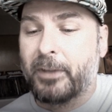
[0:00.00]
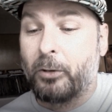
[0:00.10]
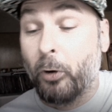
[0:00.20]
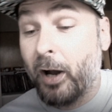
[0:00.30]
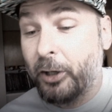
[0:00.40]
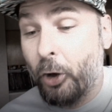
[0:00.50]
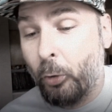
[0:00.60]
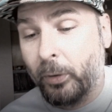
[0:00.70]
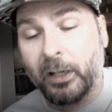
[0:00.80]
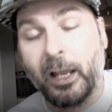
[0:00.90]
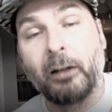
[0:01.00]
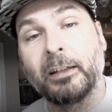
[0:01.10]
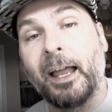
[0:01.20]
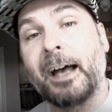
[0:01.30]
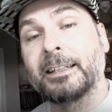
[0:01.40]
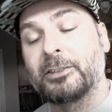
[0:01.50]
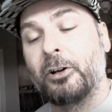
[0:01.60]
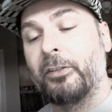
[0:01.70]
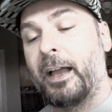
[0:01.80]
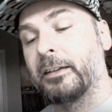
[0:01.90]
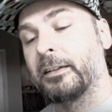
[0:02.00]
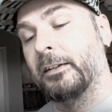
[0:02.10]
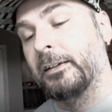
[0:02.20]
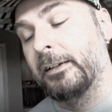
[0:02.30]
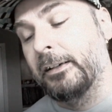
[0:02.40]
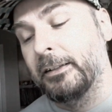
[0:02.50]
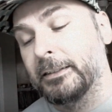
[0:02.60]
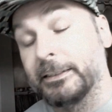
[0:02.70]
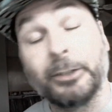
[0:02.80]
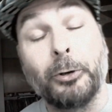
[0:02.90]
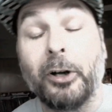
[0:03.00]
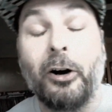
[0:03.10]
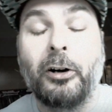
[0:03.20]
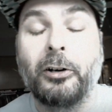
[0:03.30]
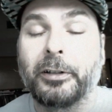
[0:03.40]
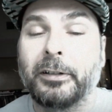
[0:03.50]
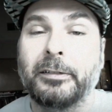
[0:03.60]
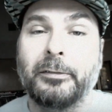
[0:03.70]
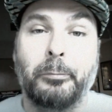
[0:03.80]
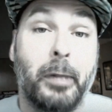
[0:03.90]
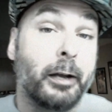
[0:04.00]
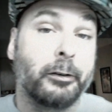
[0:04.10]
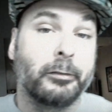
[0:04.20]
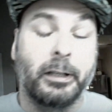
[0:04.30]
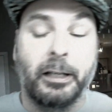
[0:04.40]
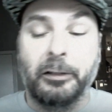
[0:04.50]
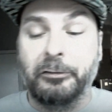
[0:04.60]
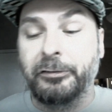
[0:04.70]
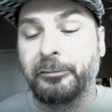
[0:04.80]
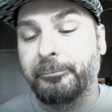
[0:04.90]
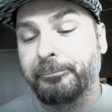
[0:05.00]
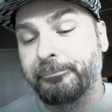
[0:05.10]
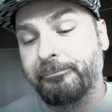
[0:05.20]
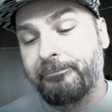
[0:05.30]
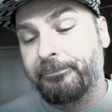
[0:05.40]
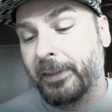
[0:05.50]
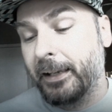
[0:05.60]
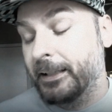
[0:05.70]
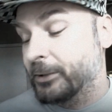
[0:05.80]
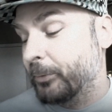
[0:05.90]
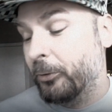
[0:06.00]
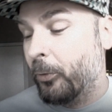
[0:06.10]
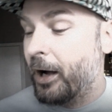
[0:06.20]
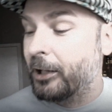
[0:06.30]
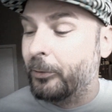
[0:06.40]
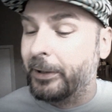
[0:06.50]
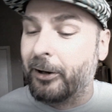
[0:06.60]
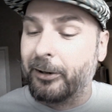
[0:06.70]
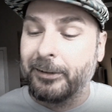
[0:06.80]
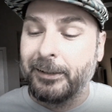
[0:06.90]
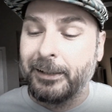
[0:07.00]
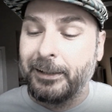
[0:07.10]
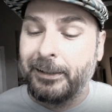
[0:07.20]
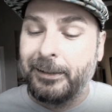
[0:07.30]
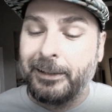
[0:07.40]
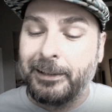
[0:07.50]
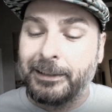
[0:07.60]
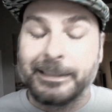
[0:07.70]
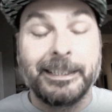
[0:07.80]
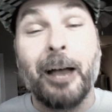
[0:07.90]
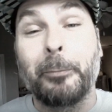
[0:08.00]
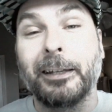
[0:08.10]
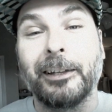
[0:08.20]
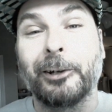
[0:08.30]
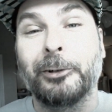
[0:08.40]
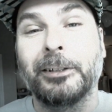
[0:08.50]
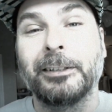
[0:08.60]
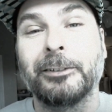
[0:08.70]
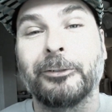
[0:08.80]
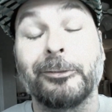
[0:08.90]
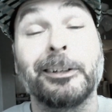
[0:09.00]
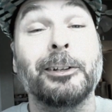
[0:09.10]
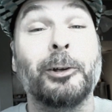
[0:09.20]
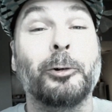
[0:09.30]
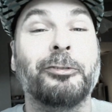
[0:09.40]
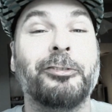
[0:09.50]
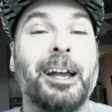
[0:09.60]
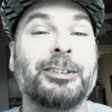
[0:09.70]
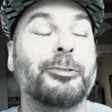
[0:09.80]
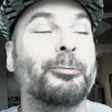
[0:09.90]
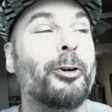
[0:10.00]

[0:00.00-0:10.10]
Where I know we'll outlast all that so-called modern love as we wallow in our sappy little real old-fashioned